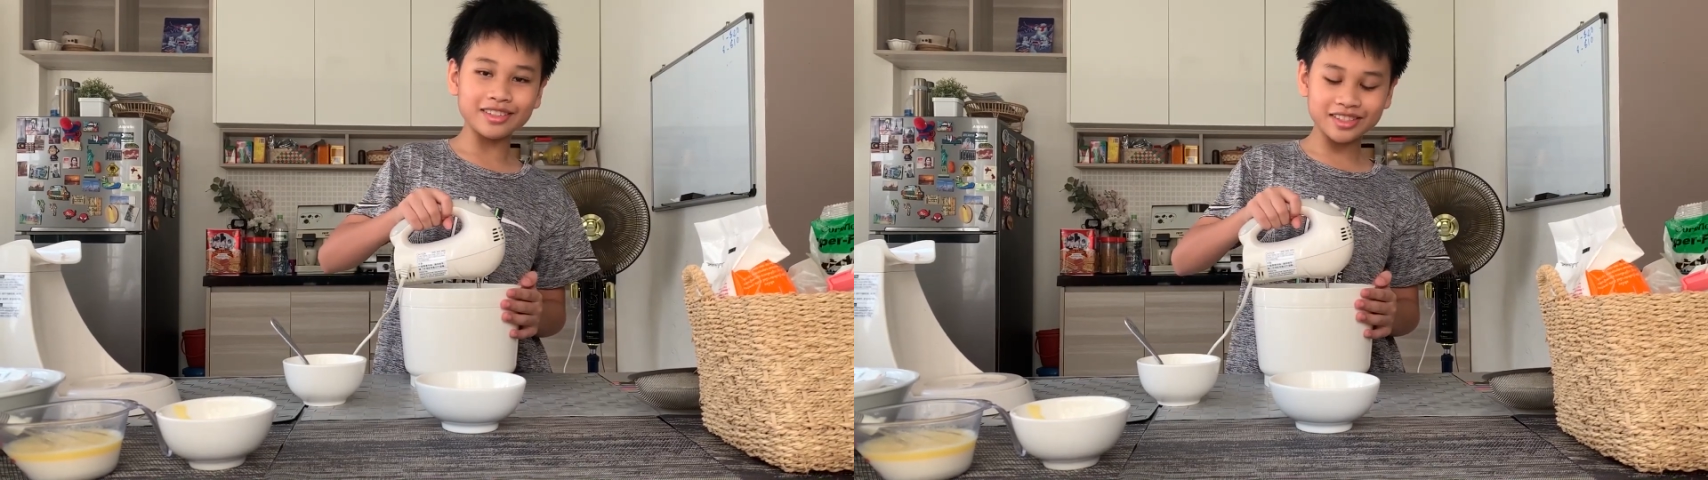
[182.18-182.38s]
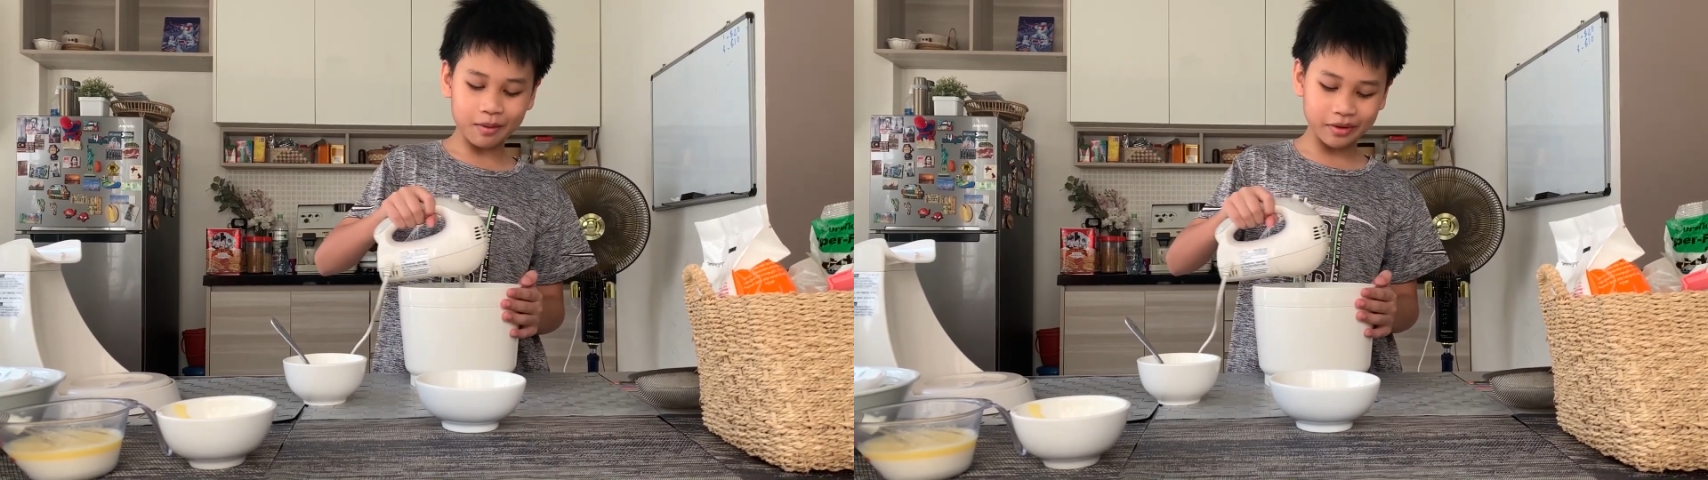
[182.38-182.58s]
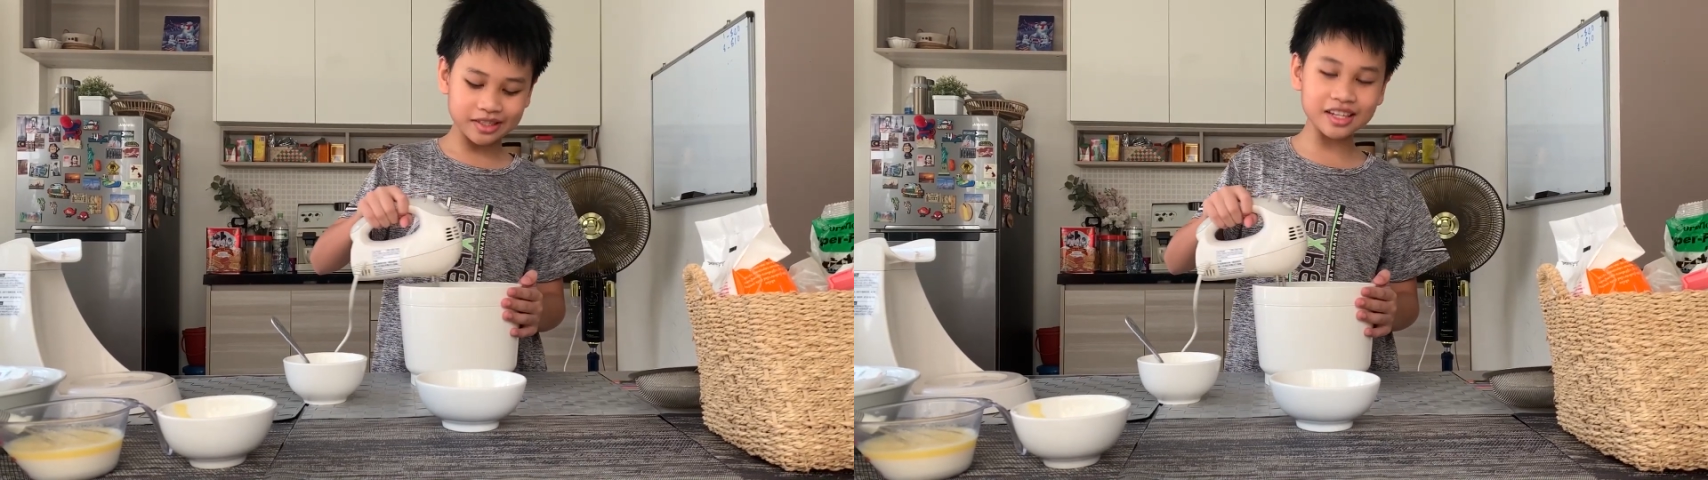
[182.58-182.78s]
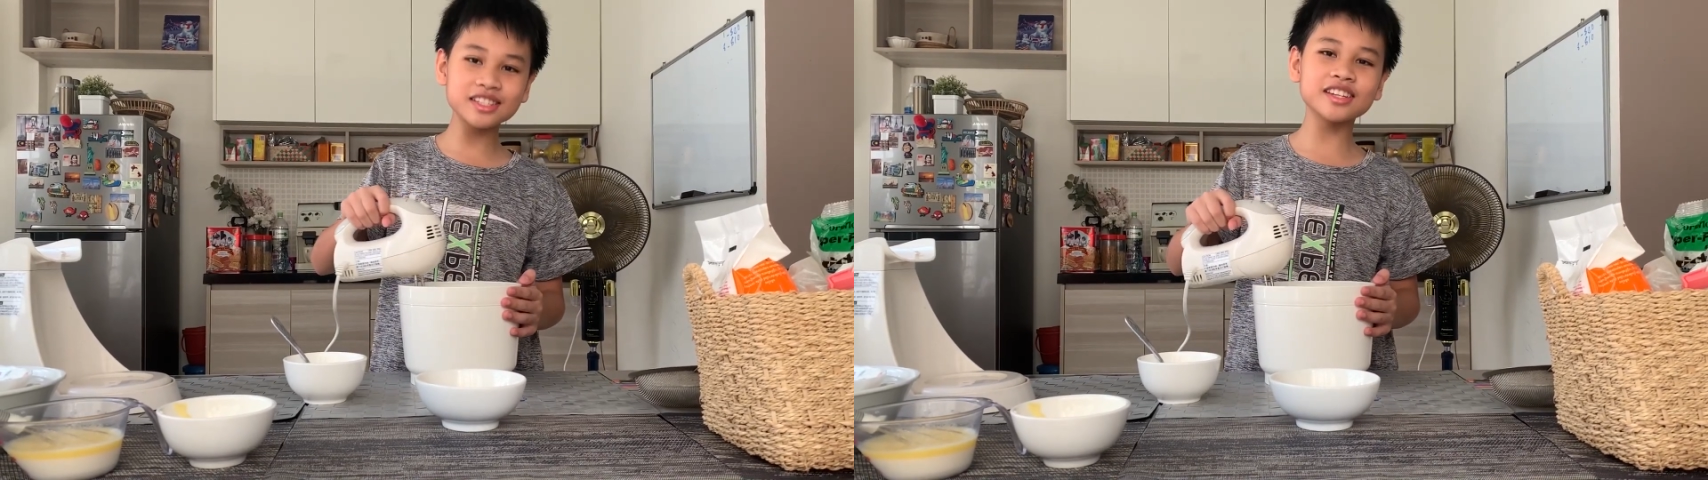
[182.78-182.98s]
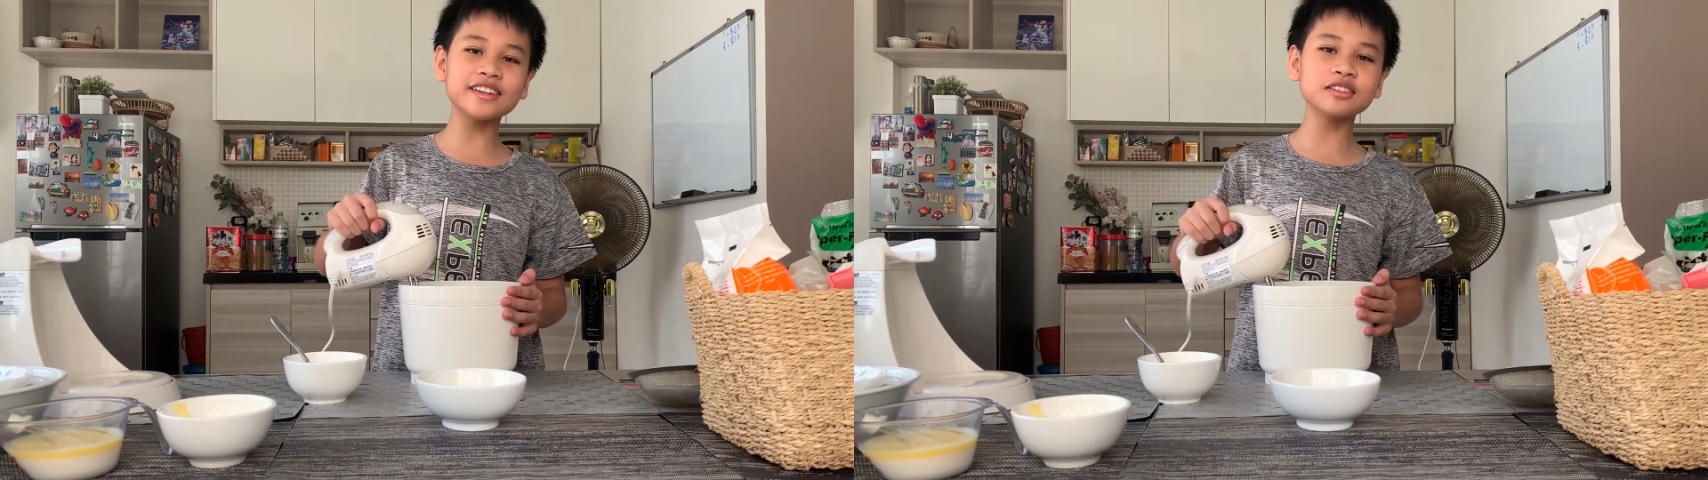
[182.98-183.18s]
some
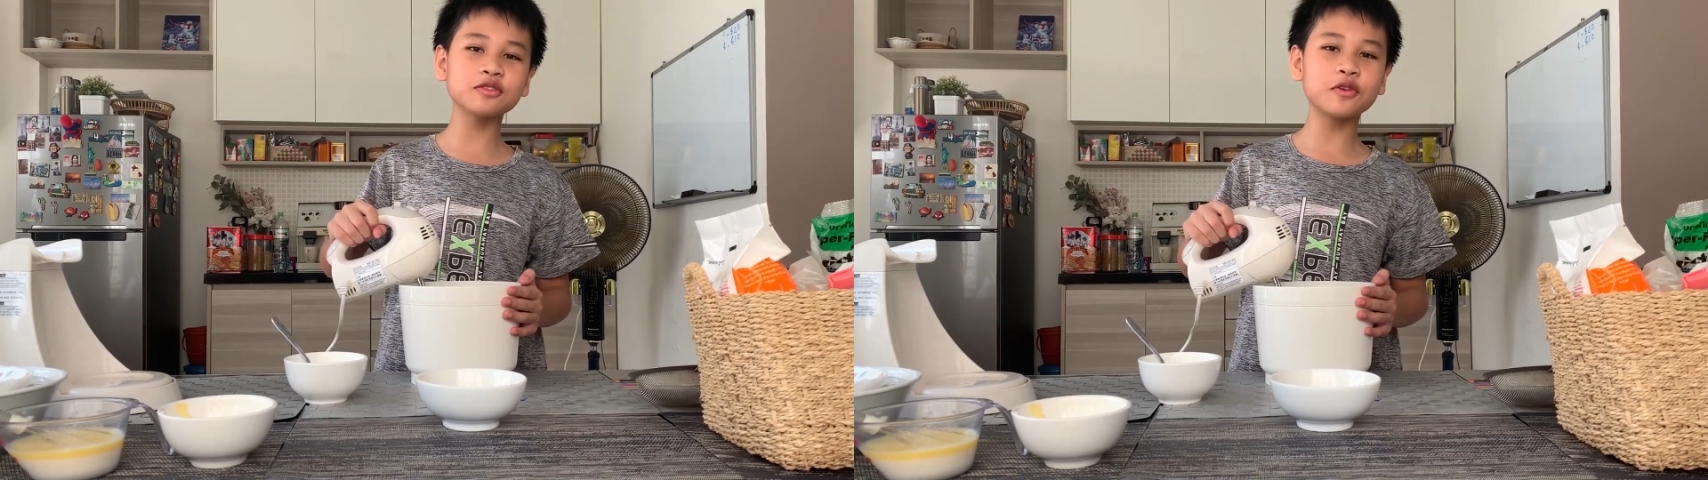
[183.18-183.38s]
assistance